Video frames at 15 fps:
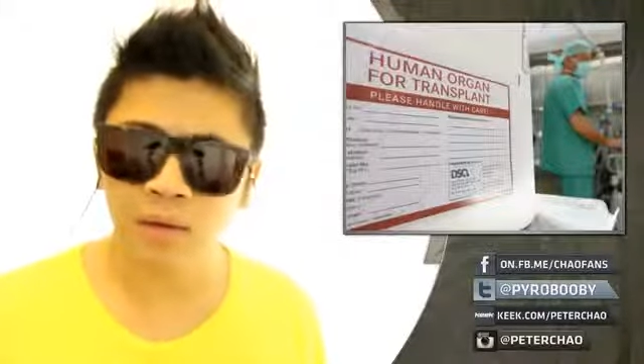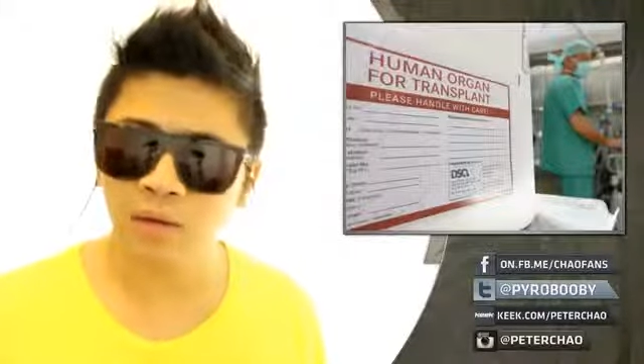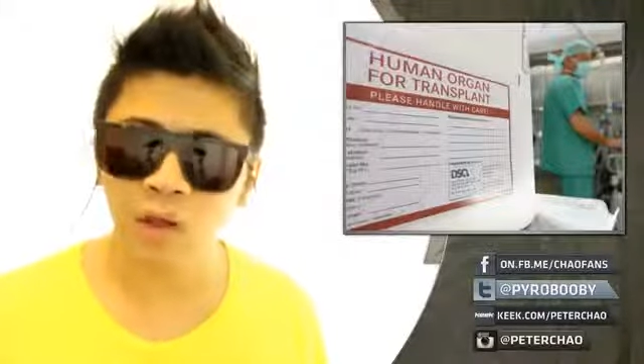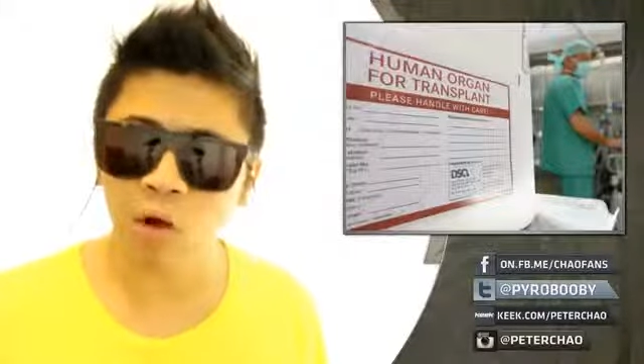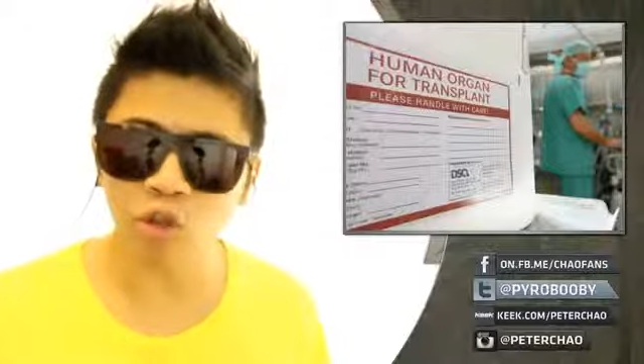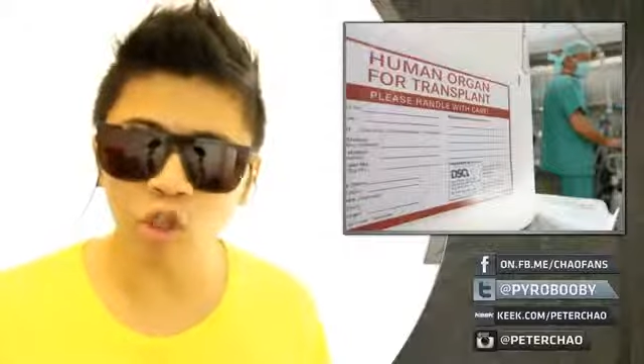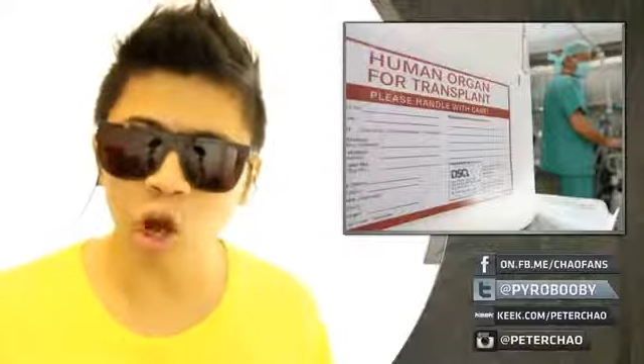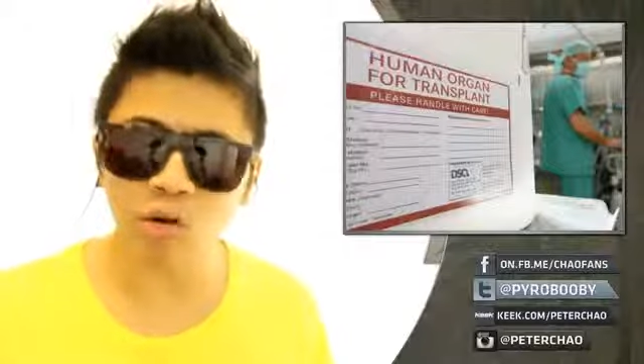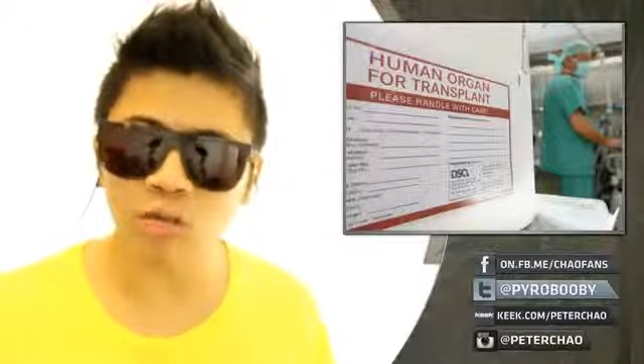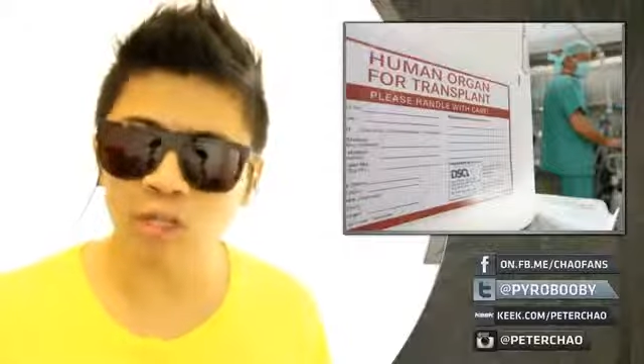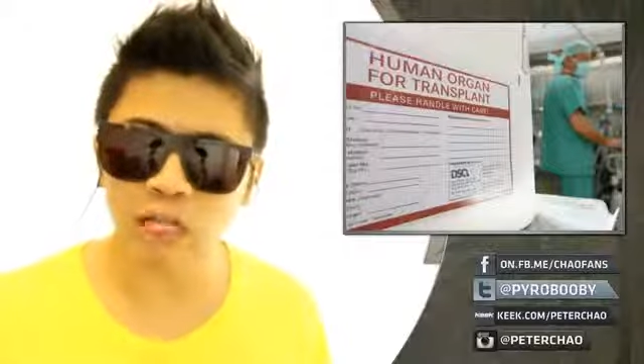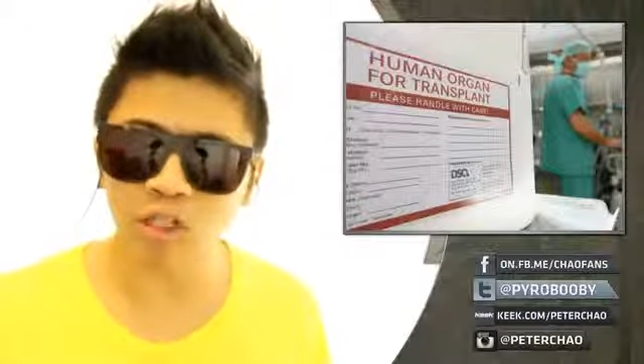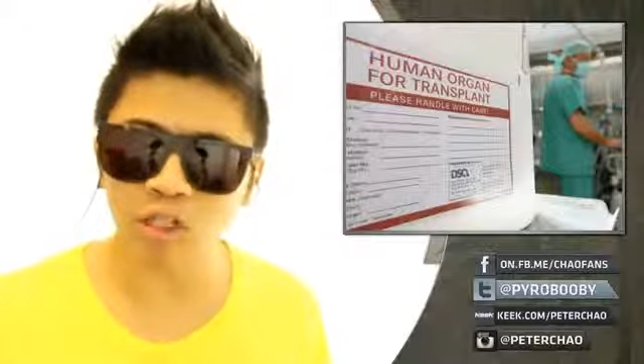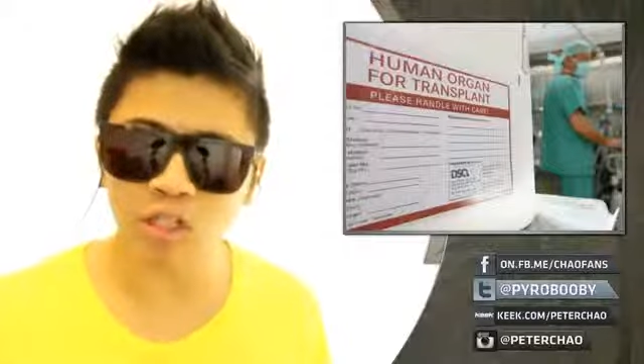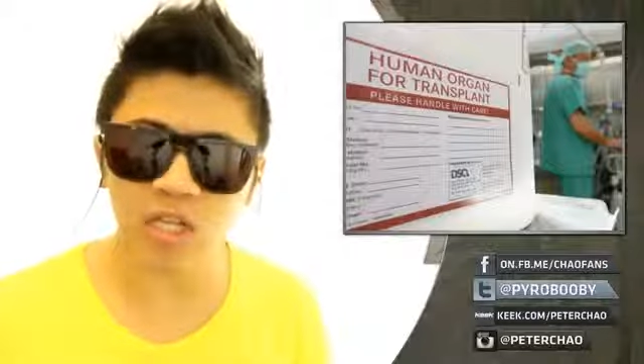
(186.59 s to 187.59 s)
No joke,
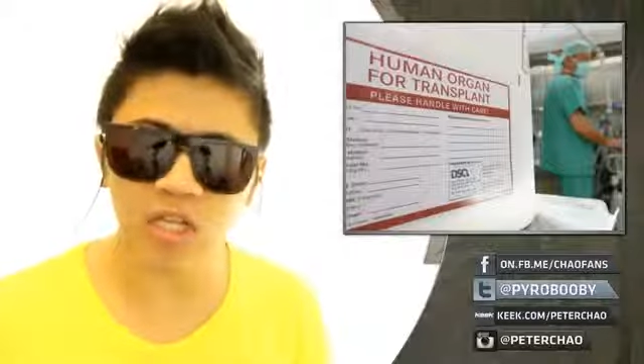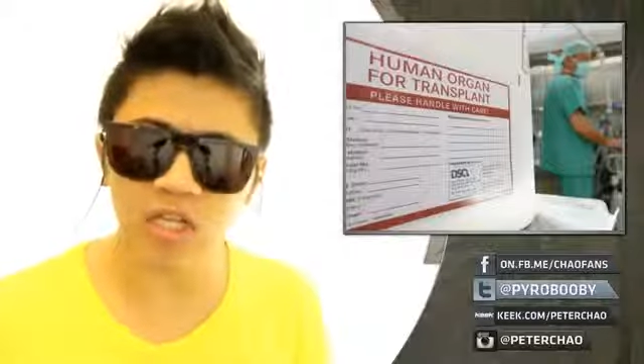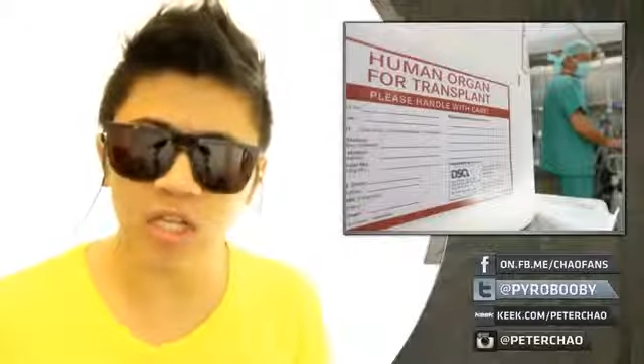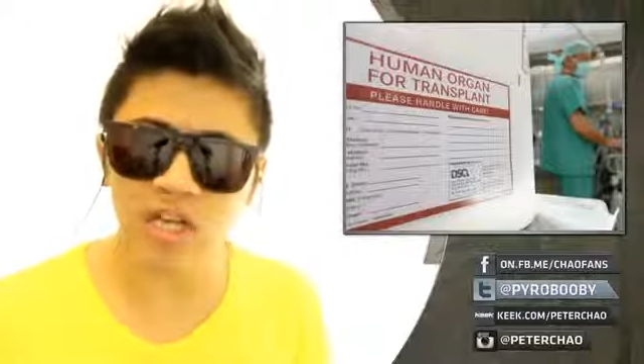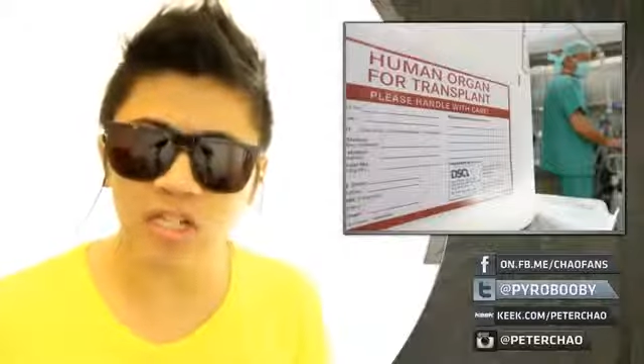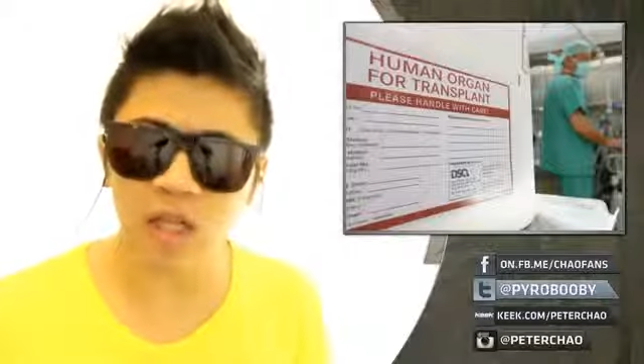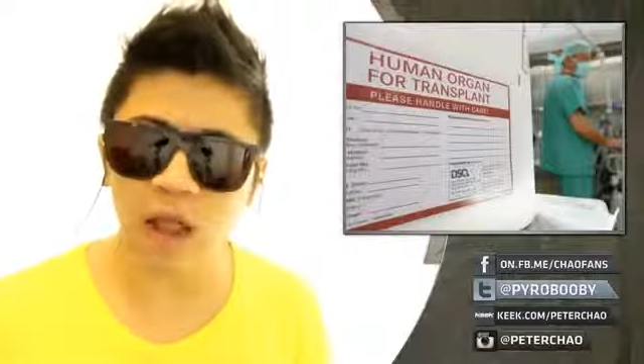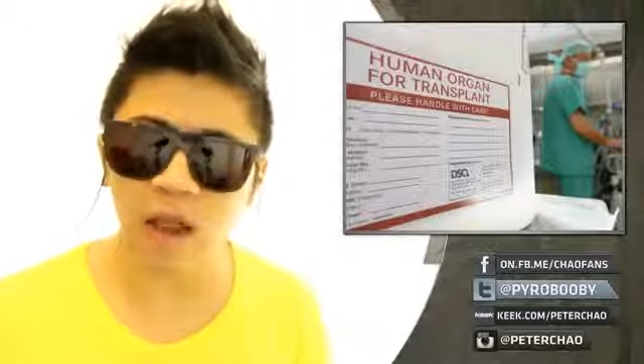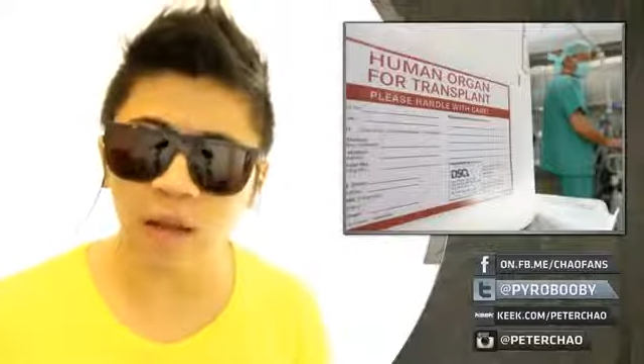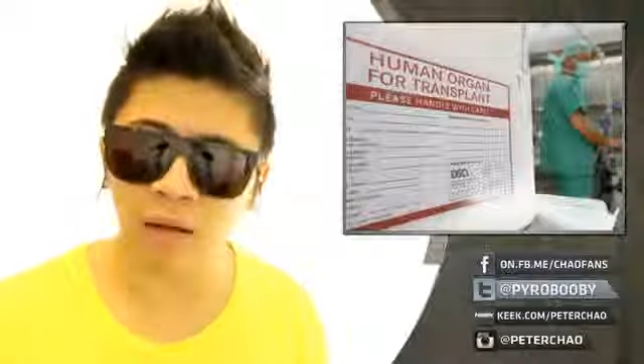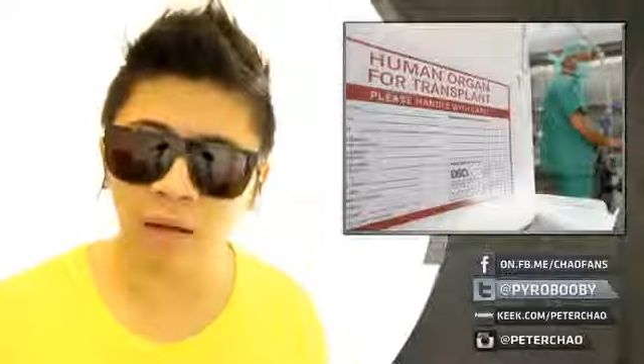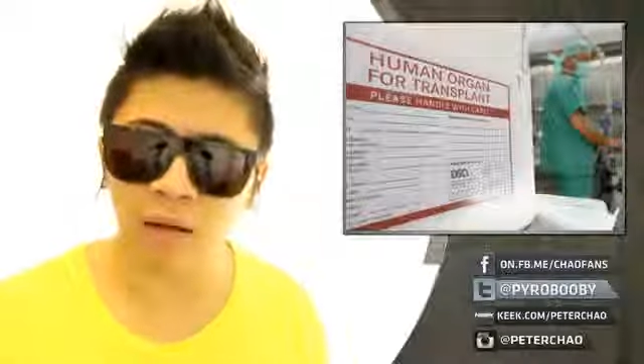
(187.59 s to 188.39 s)
that's just disgusting.